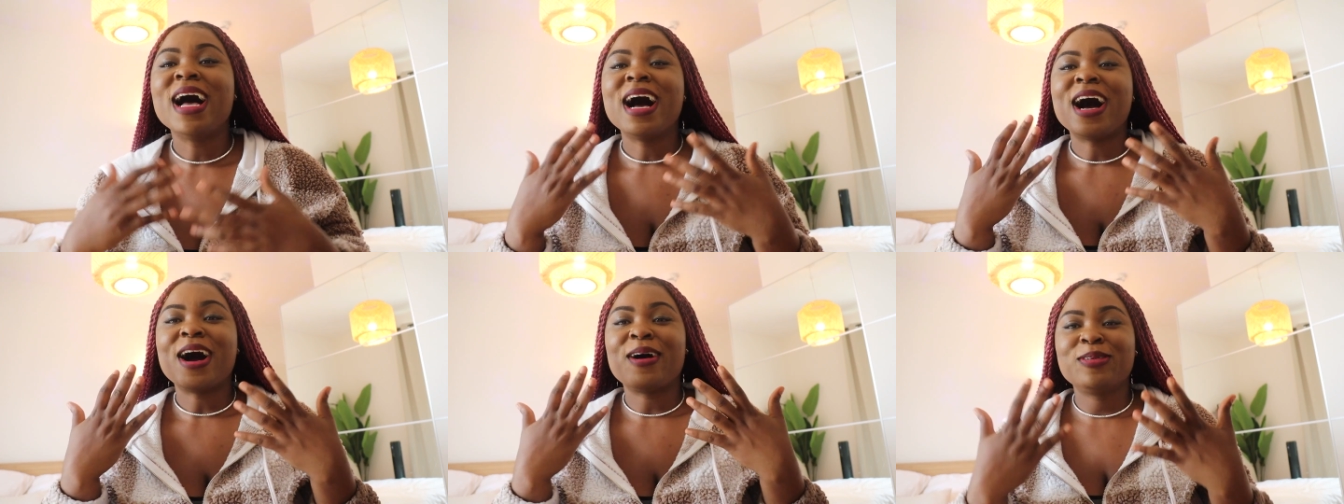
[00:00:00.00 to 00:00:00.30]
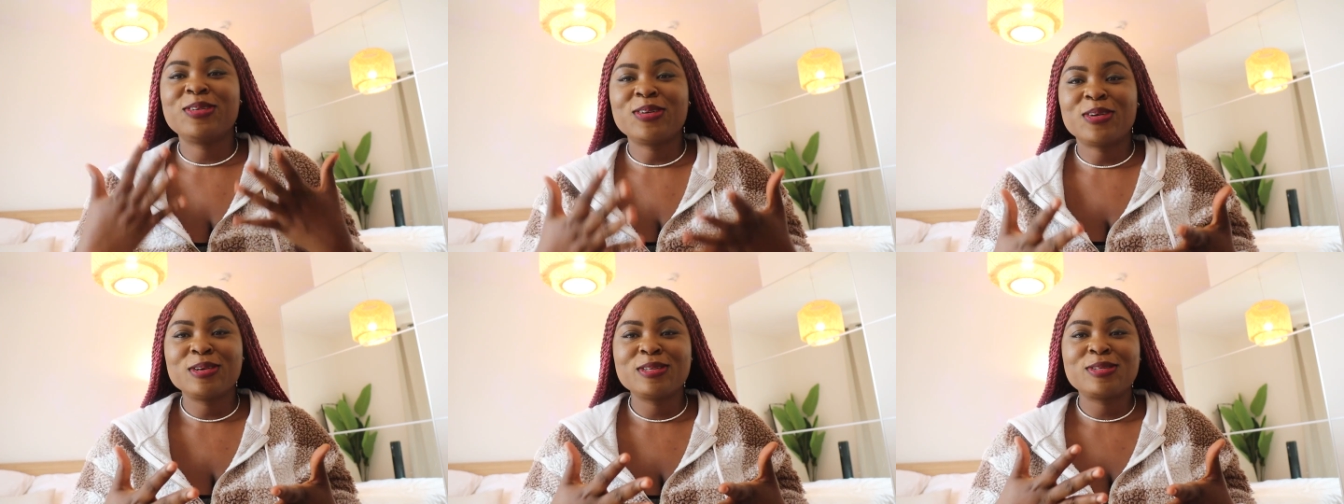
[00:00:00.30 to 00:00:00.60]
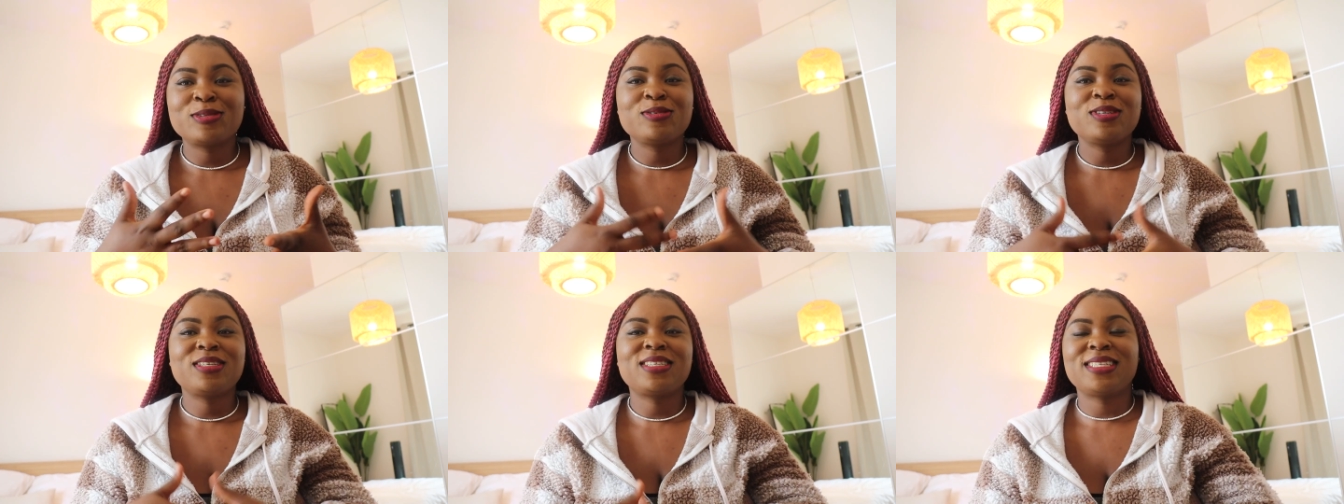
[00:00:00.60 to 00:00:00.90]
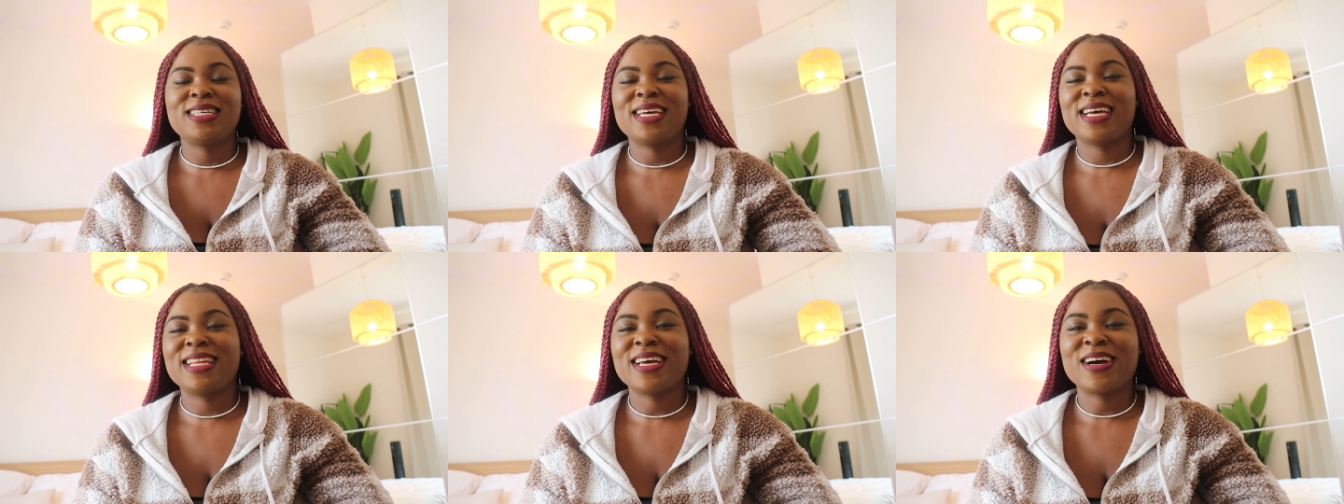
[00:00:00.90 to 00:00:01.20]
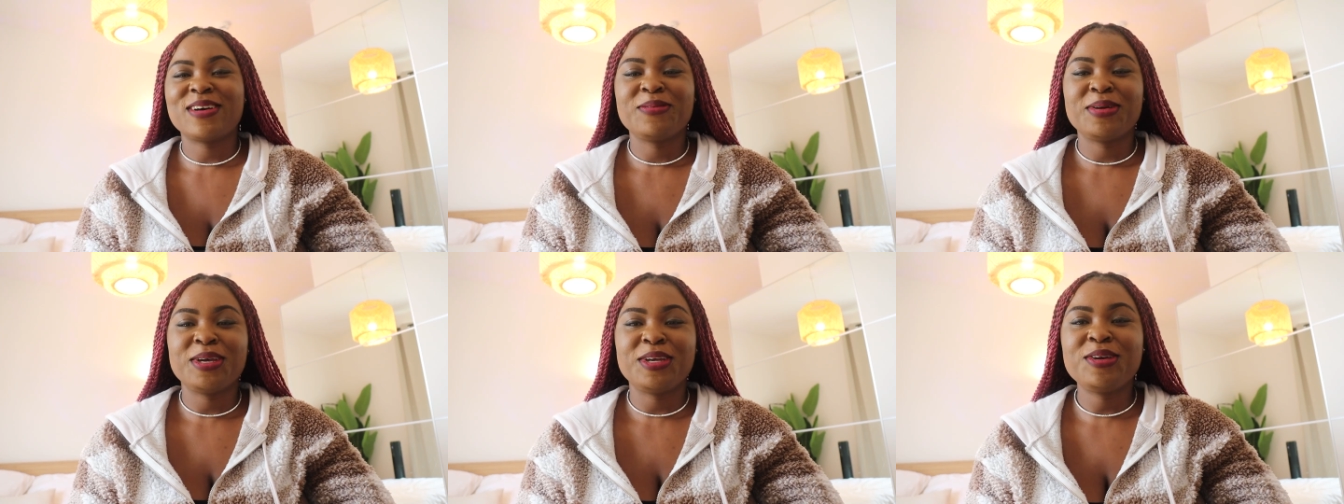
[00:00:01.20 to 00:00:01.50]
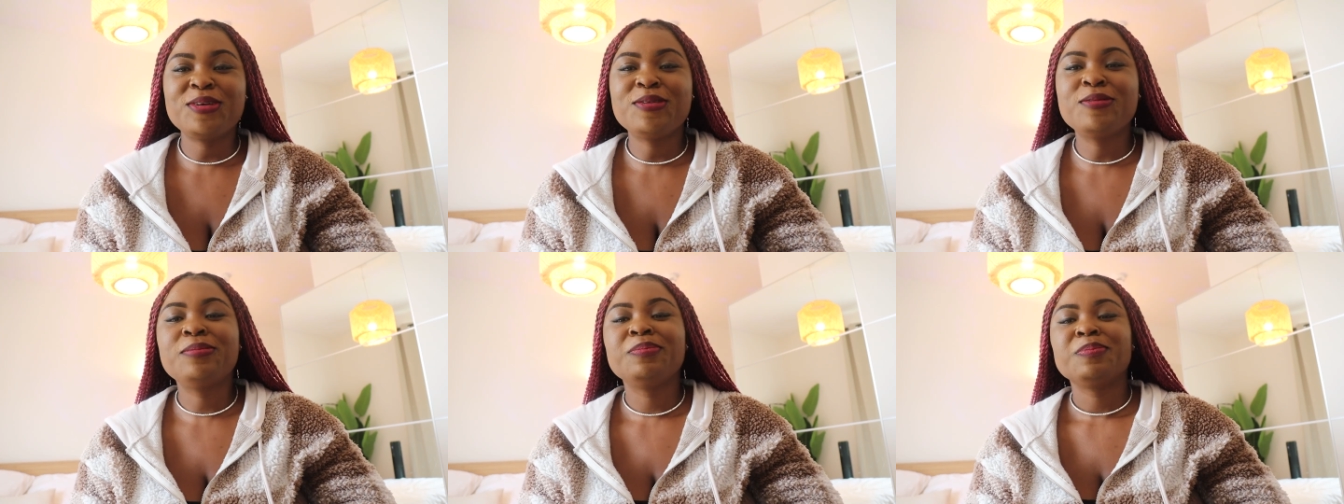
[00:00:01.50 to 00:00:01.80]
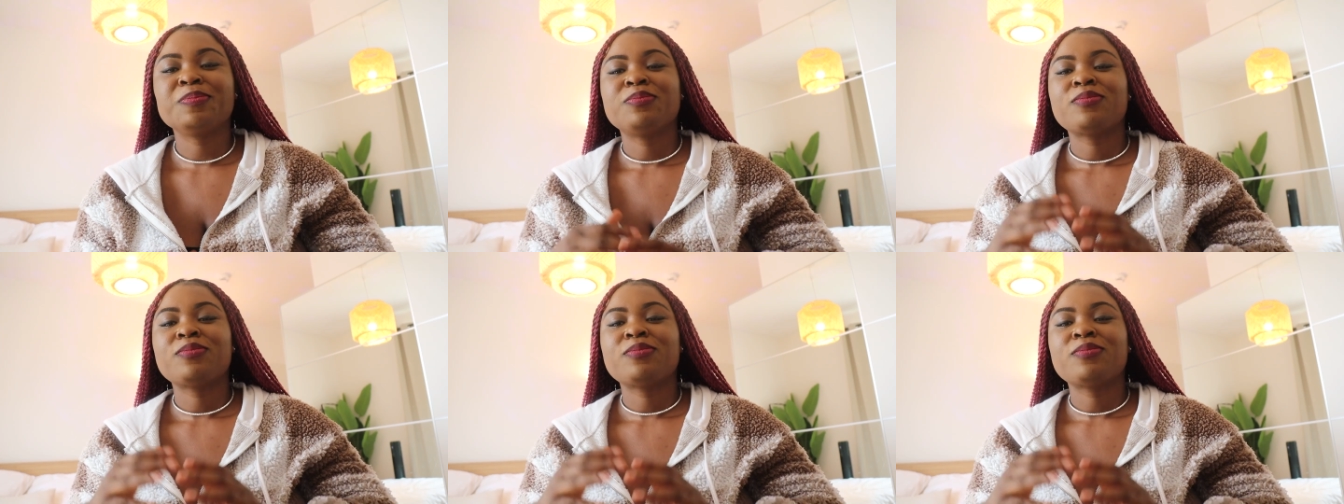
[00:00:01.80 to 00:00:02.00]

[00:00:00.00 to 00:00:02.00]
I would also share that with you.